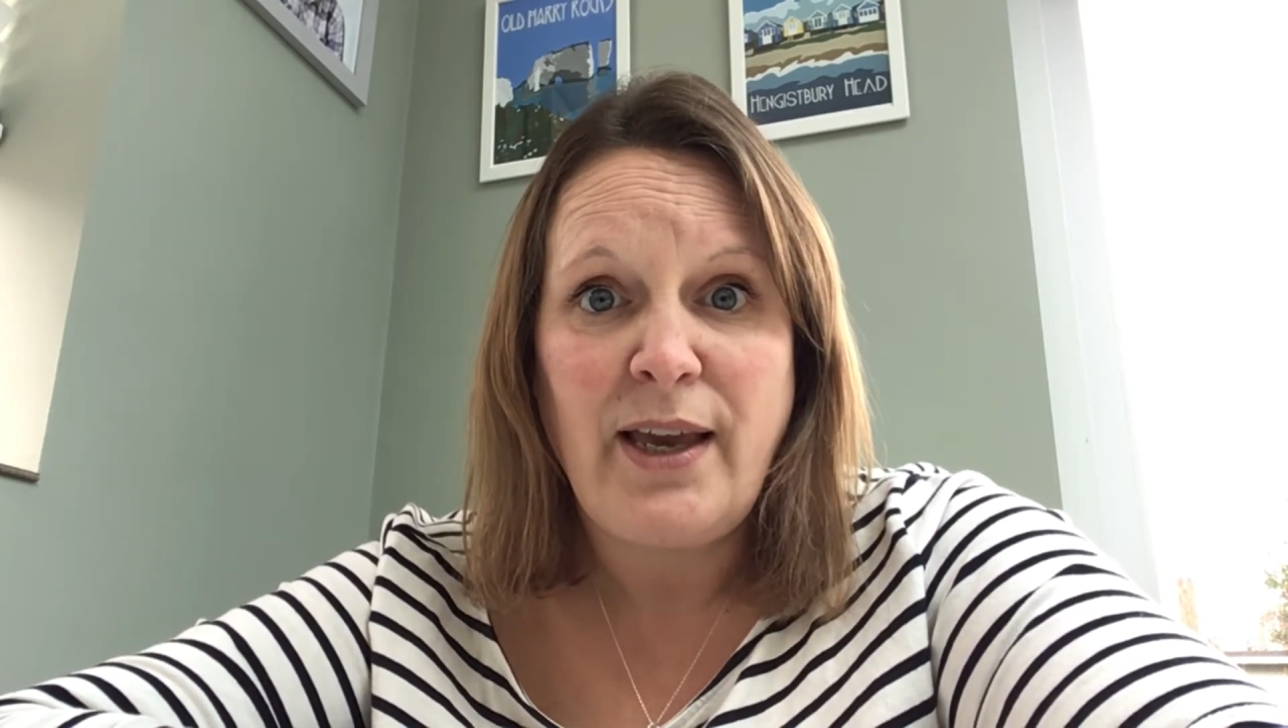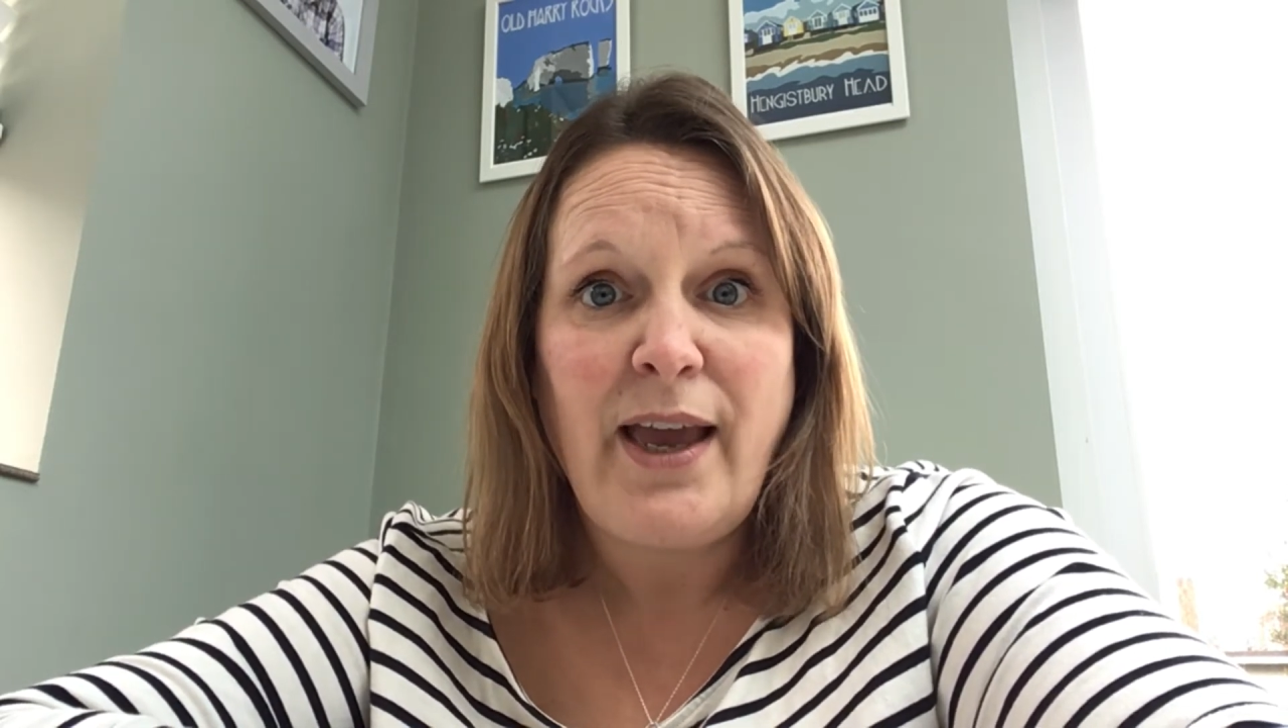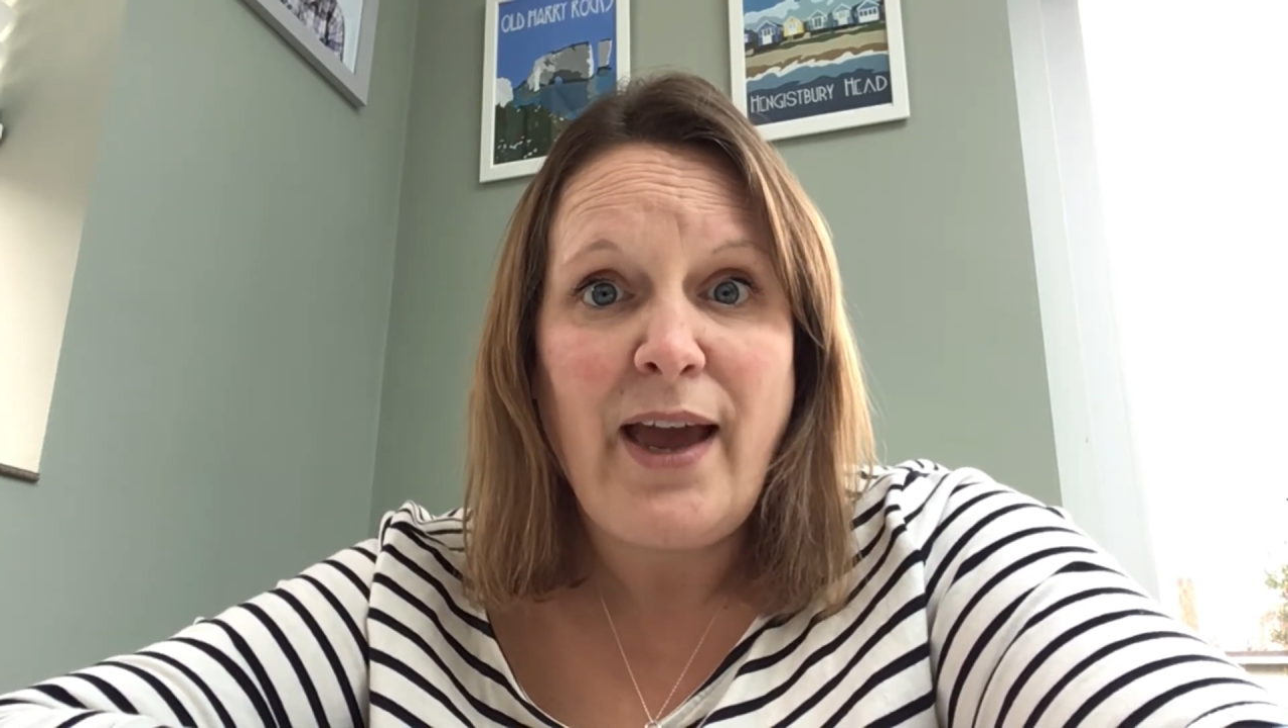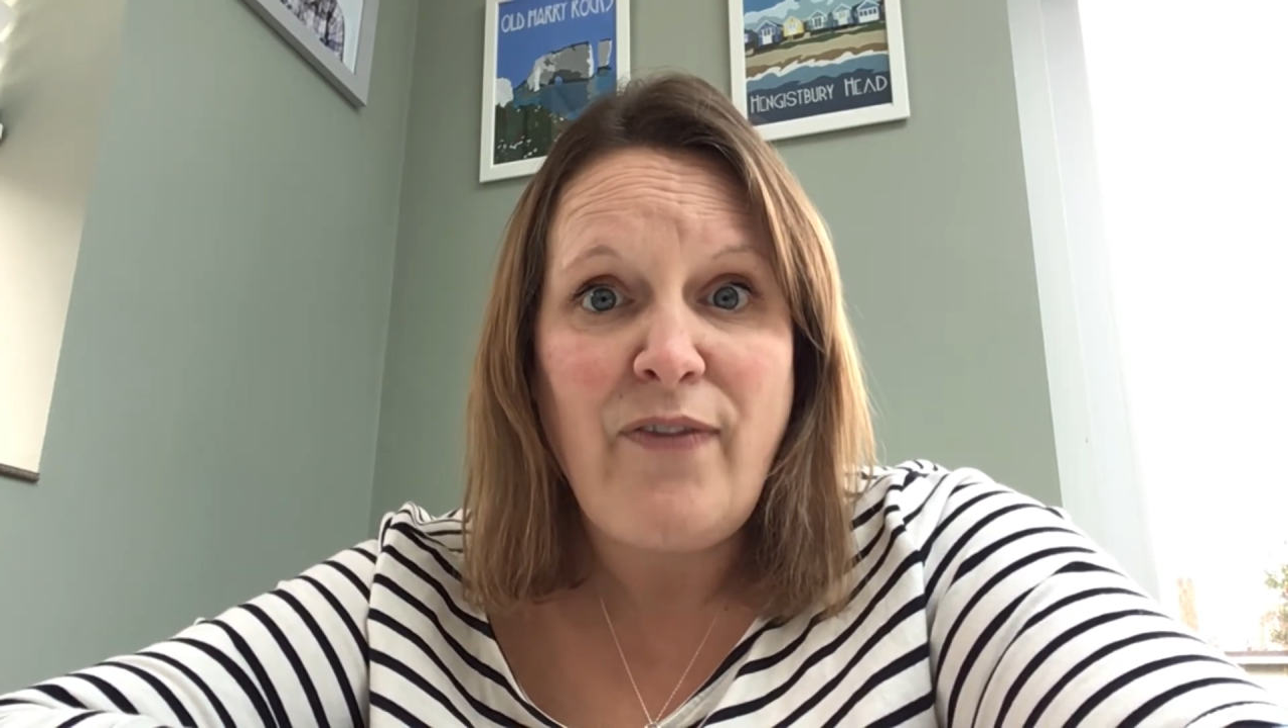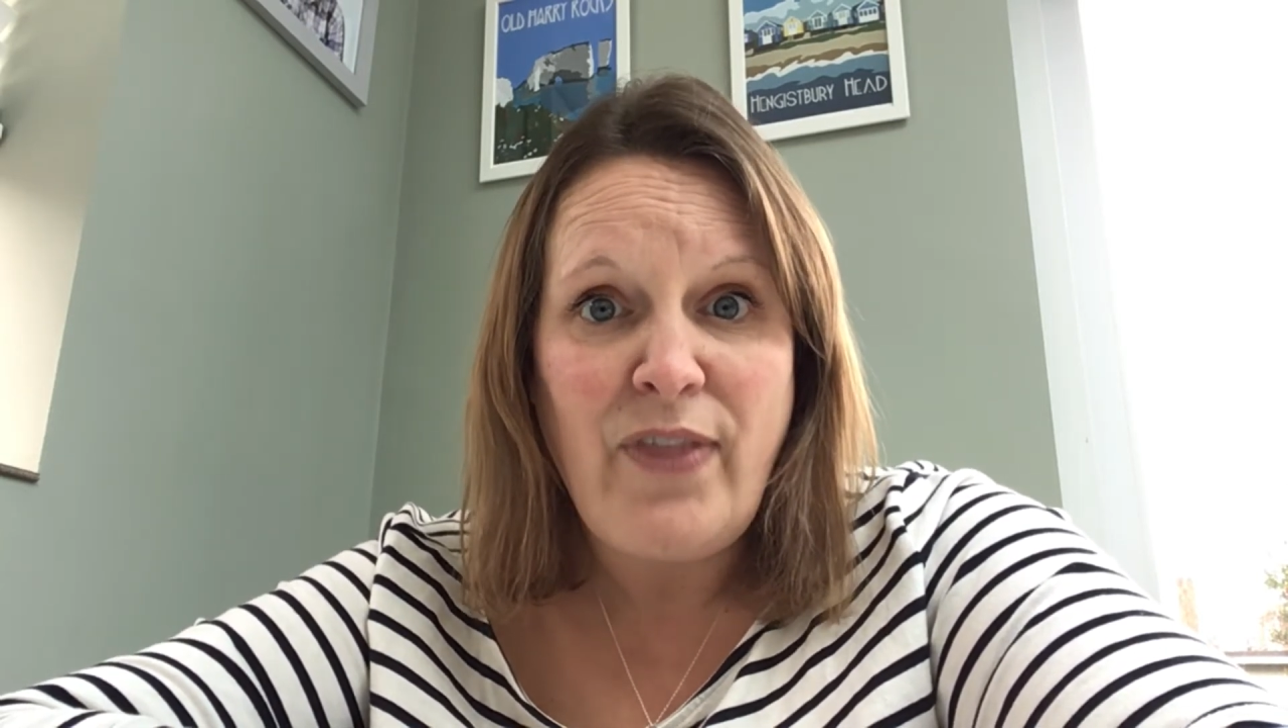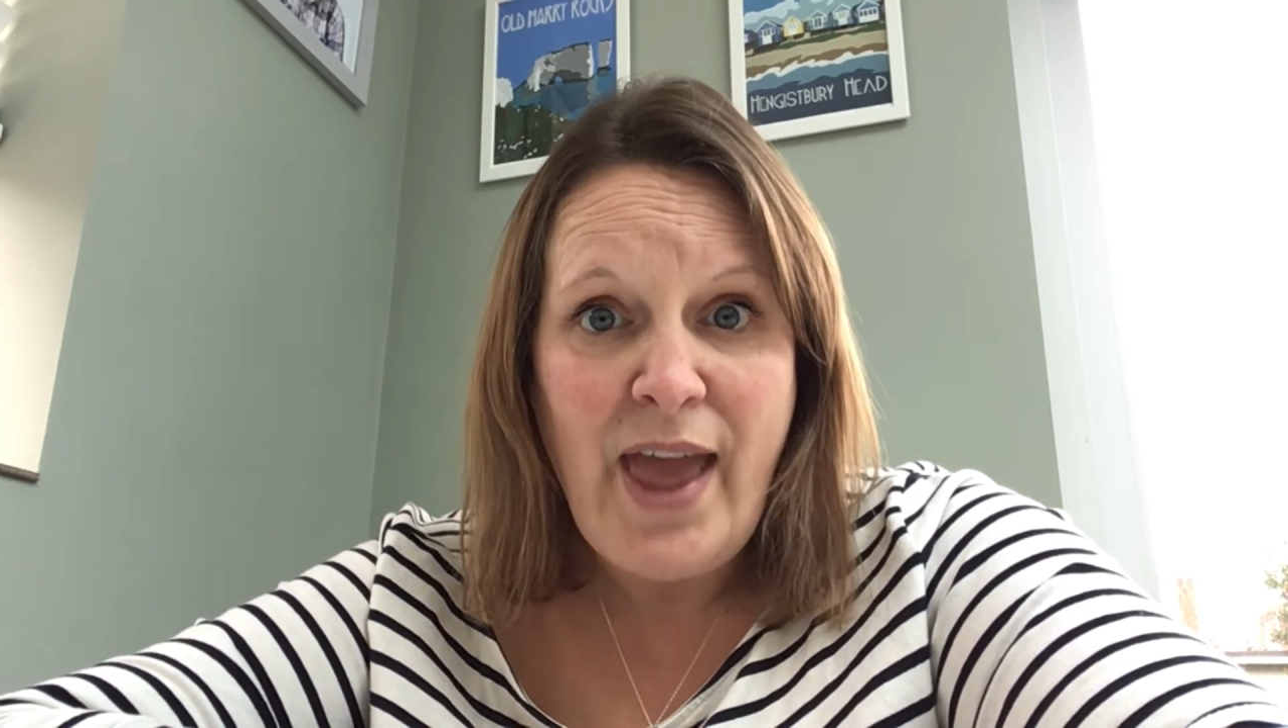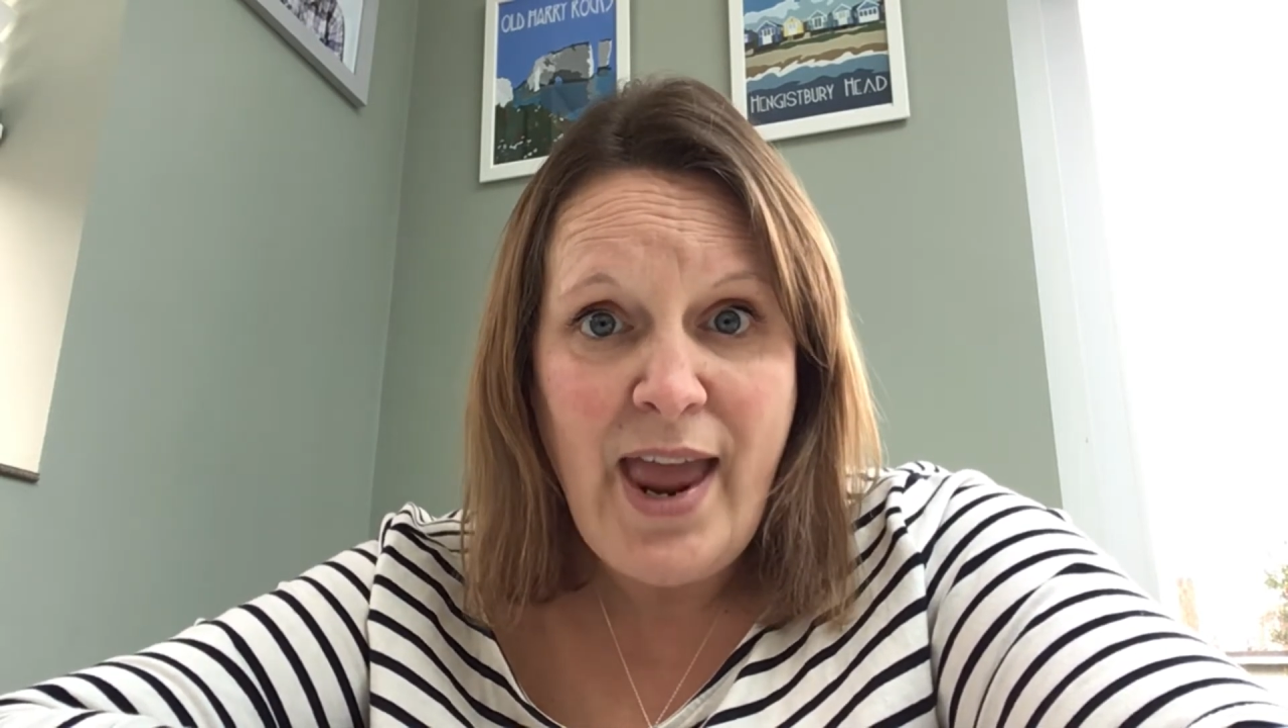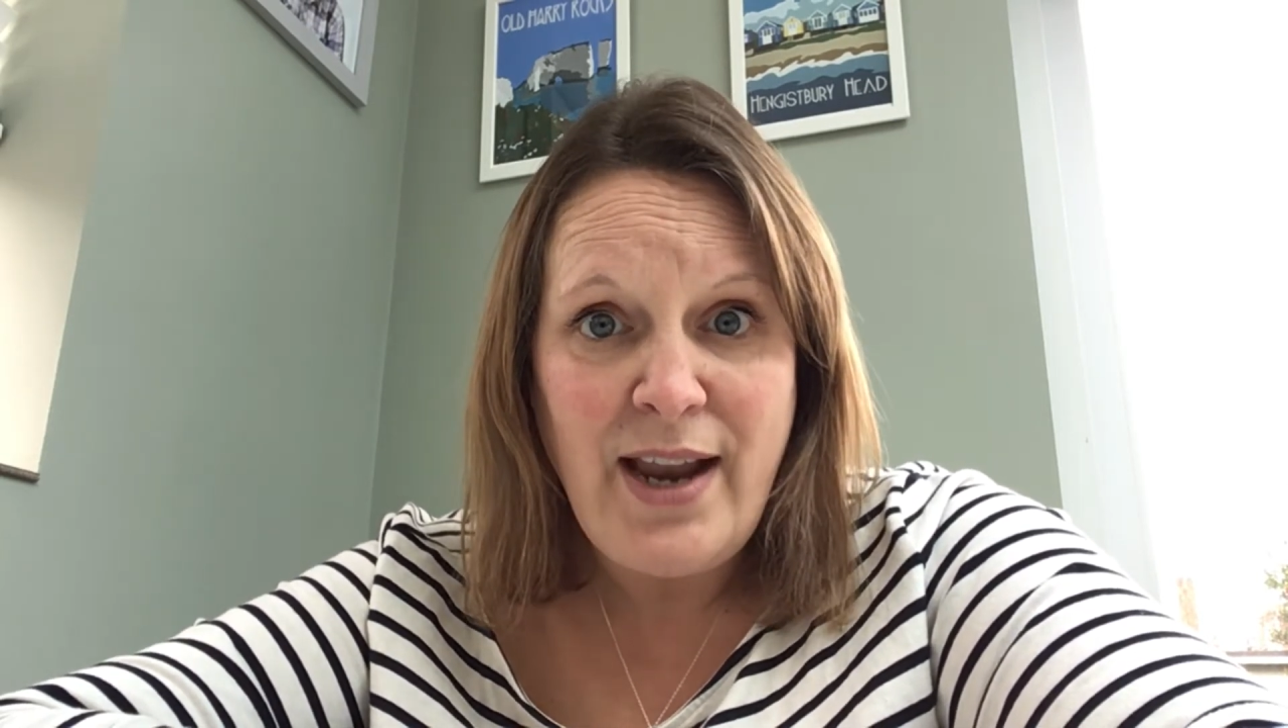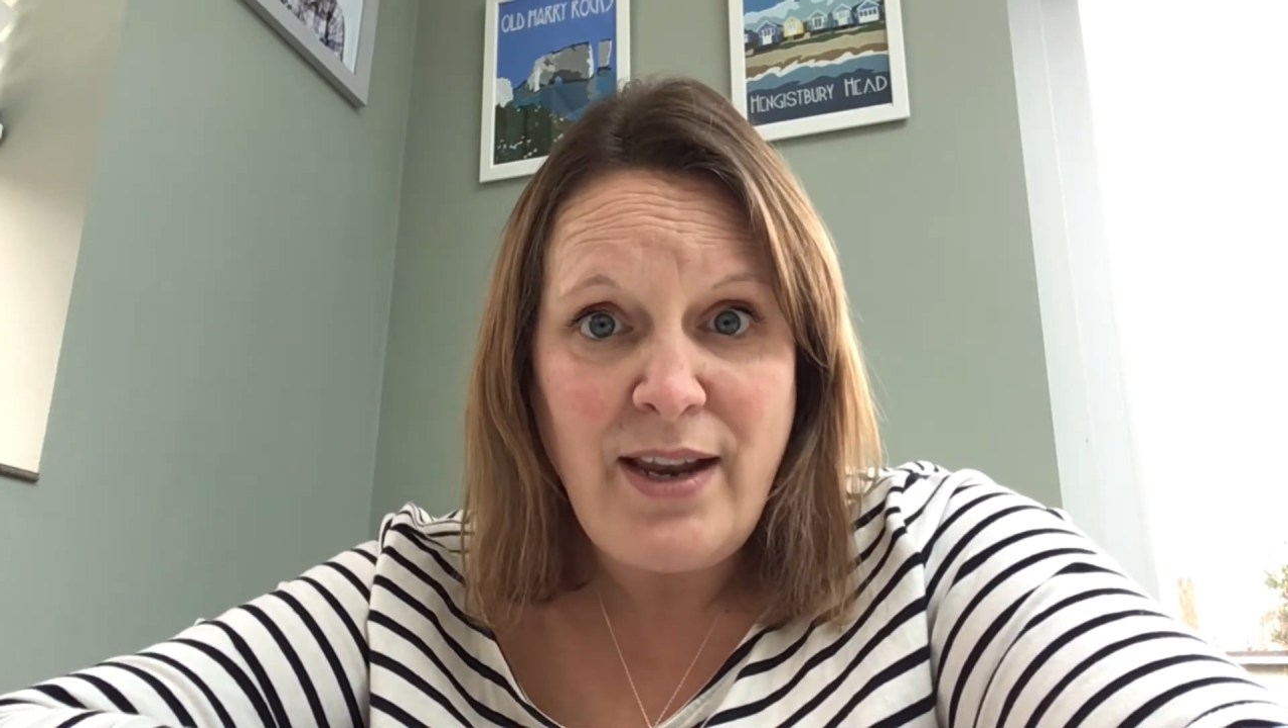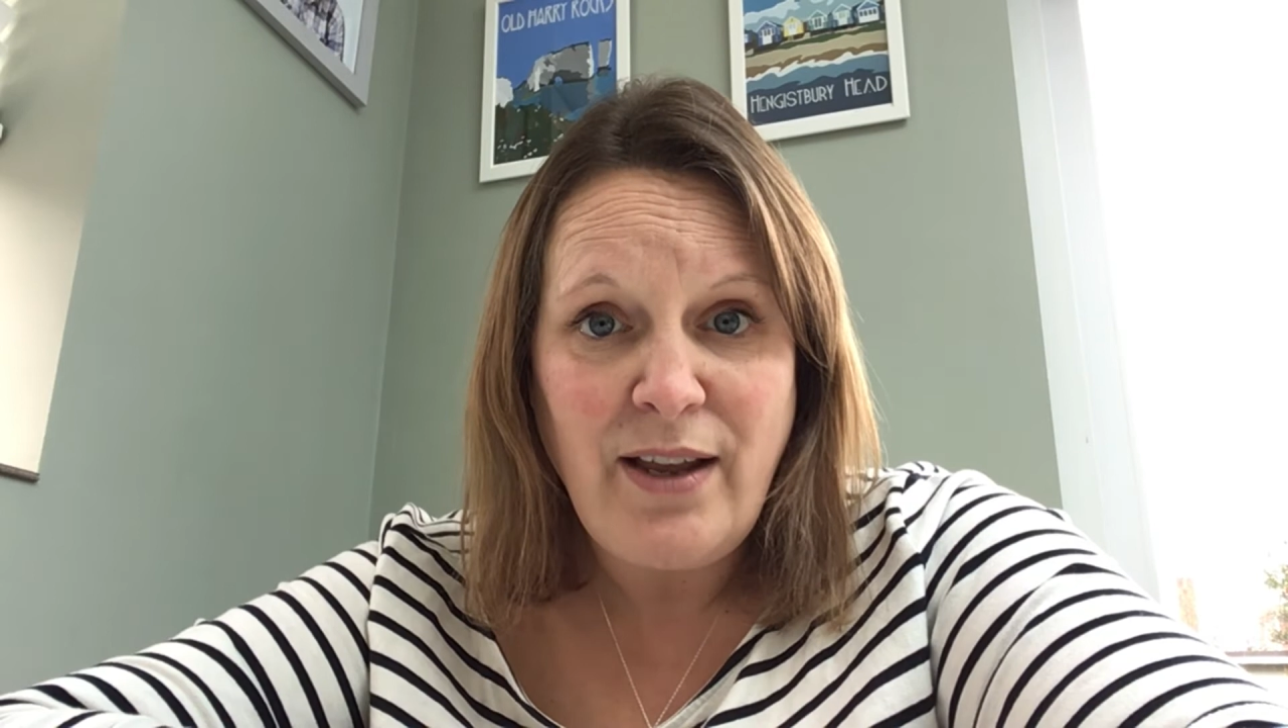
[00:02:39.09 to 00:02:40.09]
and
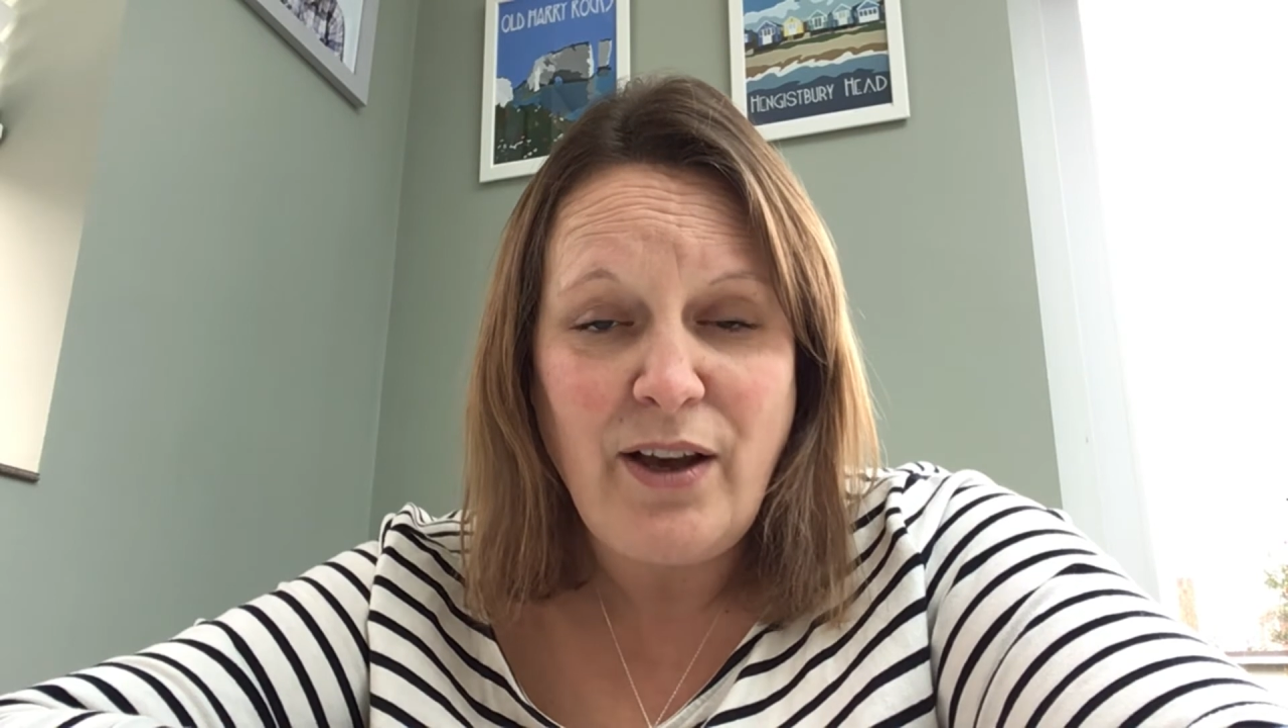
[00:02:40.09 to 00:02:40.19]
then